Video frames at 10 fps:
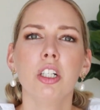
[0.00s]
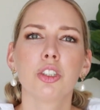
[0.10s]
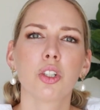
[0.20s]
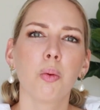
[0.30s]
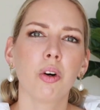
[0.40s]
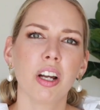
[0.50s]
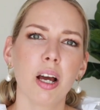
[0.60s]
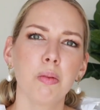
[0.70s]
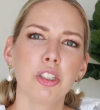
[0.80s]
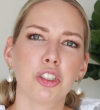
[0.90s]
So what
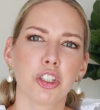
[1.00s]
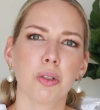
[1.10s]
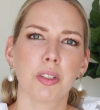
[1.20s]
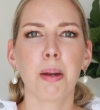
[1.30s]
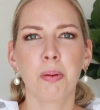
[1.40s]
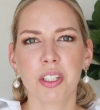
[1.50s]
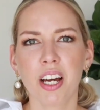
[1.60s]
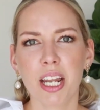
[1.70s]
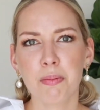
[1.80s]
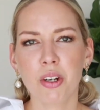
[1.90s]
I would do is I put
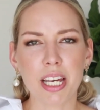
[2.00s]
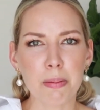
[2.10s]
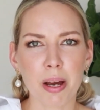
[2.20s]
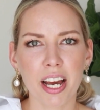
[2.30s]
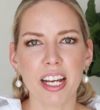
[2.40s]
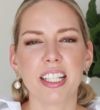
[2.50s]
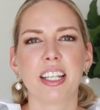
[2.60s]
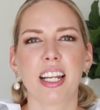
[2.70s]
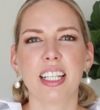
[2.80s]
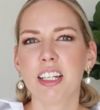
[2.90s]
the item on eBay and
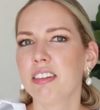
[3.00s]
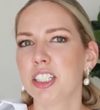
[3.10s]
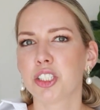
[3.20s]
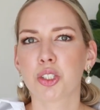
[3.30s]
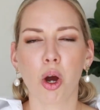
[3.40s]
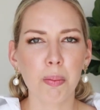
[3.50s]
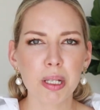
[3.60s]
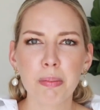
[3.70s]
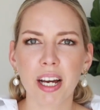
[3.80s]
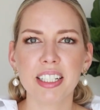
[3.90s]
then I'd literally just copy
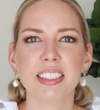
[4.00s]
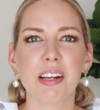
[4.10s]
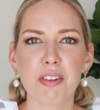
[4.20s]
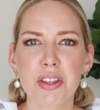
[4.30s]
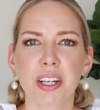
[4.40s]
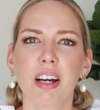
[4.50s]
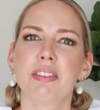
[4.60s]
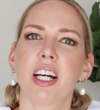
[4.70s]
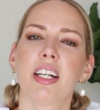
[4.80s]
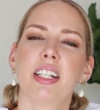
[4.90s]
and paste everything I've done,